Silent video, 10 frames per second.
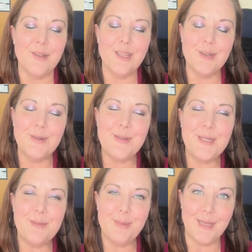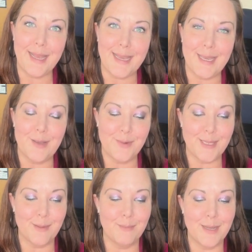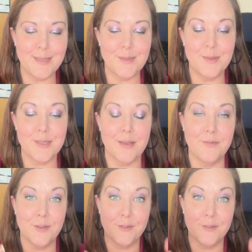learn to play with the muscles of your